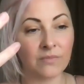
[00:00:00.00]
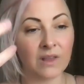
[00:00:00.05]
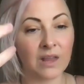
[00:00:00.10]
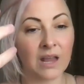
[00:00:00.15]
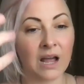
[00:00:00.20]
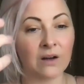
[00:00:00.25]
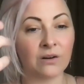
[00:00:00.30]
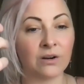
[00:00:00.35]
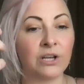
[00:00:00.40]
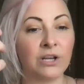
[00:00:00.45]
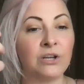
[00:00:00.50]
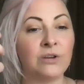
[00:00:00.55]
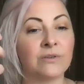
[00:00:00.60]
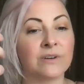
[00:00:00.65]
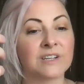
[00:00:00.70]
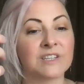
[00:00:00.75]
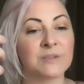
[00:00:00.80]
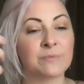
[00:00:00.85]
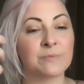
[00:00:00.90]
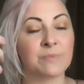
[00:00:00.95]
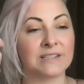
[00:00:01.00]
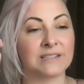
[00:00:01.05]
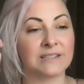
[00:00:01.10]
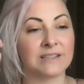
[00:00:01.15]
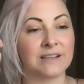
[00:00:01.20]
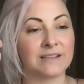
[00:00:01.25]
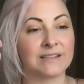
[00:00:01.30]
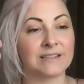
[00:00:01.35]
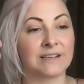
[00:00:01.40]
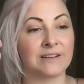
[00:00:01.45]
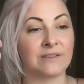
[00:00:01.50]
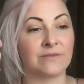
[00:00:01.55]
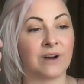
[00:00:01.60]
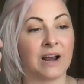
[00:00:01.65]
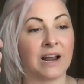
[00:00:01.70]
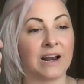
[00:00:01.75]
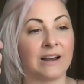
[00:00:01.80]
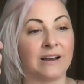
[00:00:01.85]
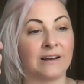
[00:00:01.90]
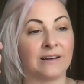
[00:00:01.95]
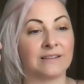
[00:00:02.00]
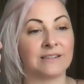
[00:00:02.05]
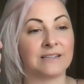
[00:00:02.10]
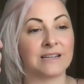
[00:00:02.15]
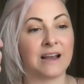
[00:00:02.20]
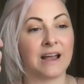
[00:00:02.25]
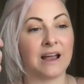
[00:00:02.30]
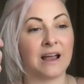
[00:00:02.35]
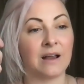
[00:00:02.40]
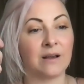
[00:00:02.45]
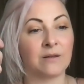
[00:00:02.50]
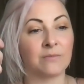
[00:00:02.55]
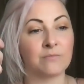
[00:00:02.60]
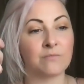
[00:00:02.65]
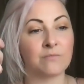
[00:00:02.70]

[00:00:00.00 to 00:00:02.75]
how can you express this in writing today?